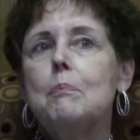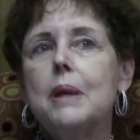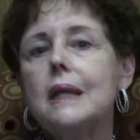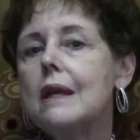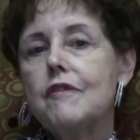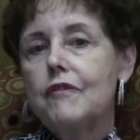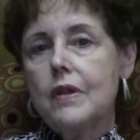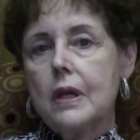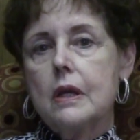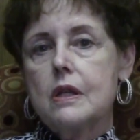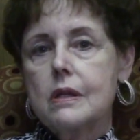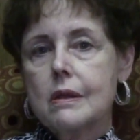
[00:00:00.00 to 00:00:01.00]

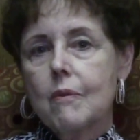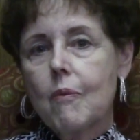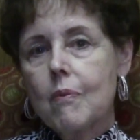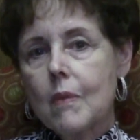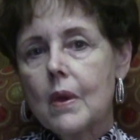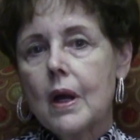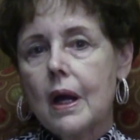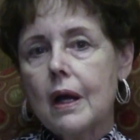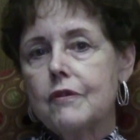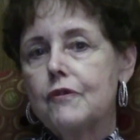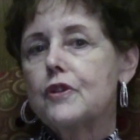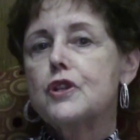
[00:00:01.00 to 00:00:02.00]
benefit
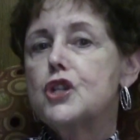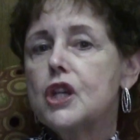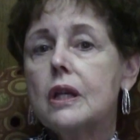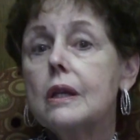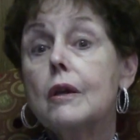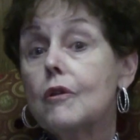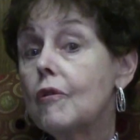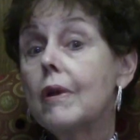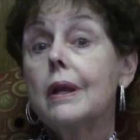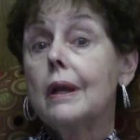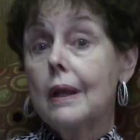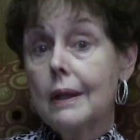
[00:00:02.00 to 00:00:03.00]
of Virginia and
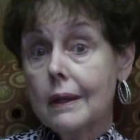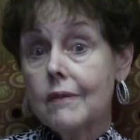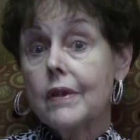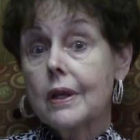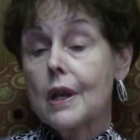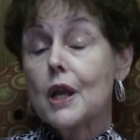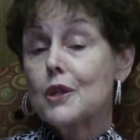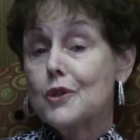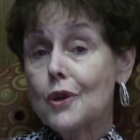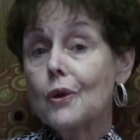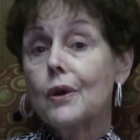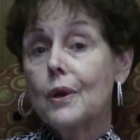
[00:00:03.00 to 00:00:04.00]
Rindy living next
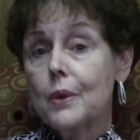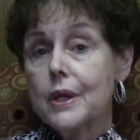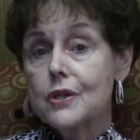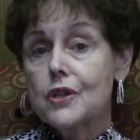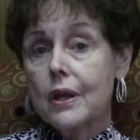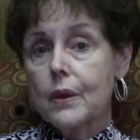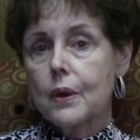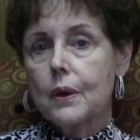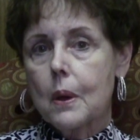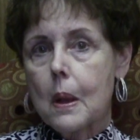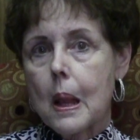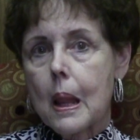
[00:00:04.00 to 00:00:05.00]
door to each other
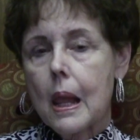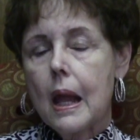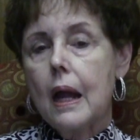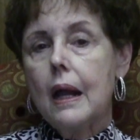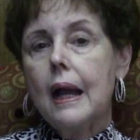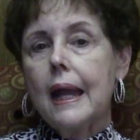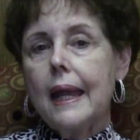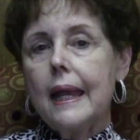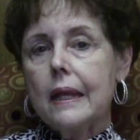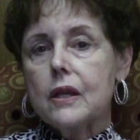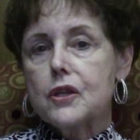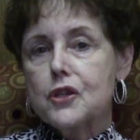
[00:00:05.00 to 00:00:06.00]

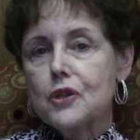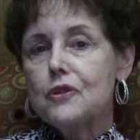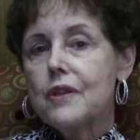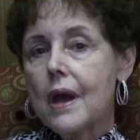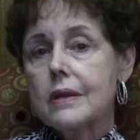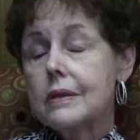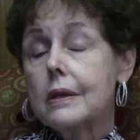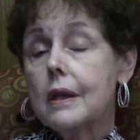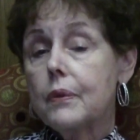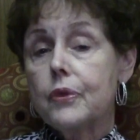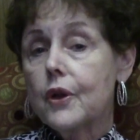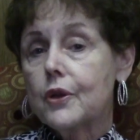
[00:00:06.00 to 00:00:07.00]
in
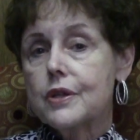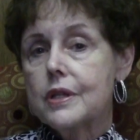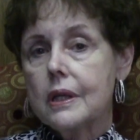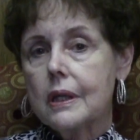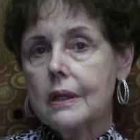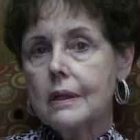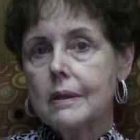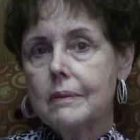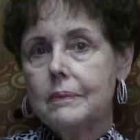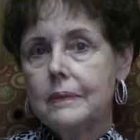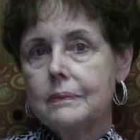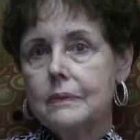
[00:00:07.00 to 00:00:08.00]
2013
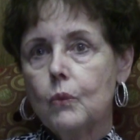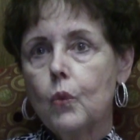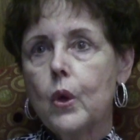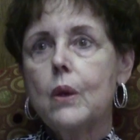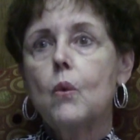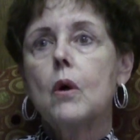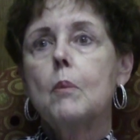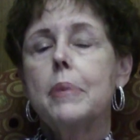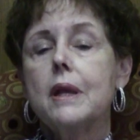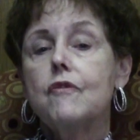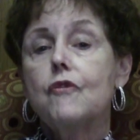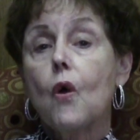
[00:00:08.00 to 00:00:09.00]
we will
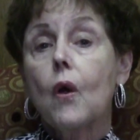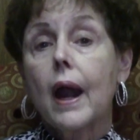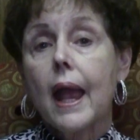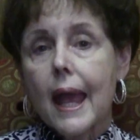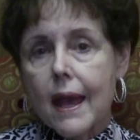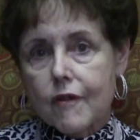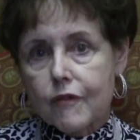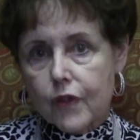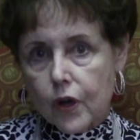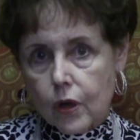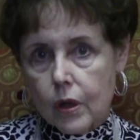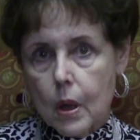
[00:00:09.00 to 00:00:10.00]
be
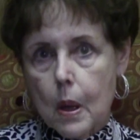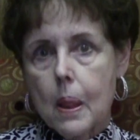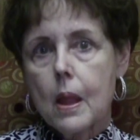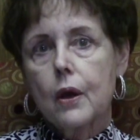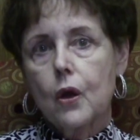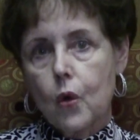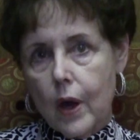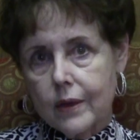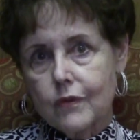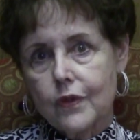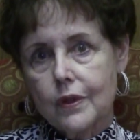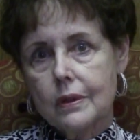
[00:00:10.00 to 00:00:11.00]
forever
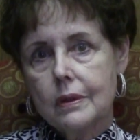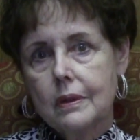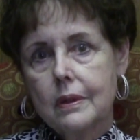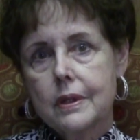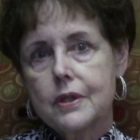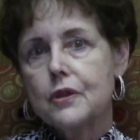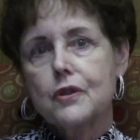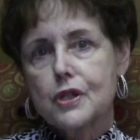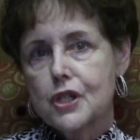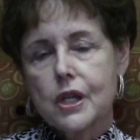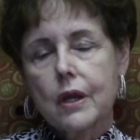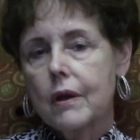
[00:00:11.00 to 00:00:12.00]
grateful to the
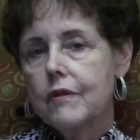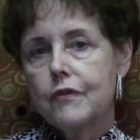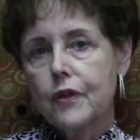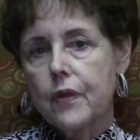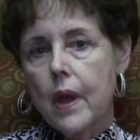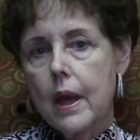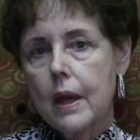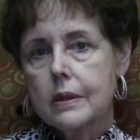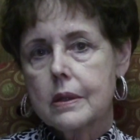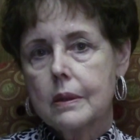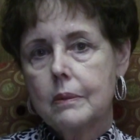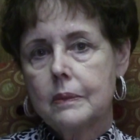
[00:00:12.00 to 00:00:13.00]
sheriff for
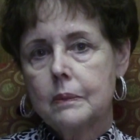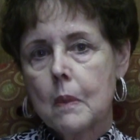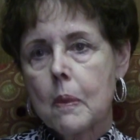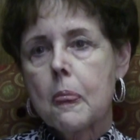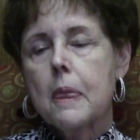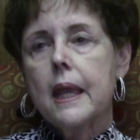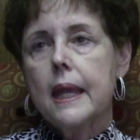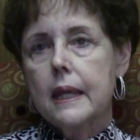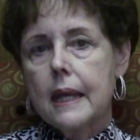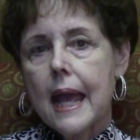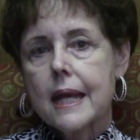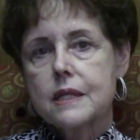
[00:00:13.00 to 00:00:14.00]
that.
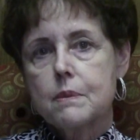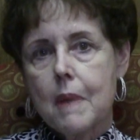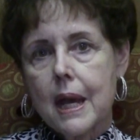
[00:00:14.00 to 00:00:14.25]
It has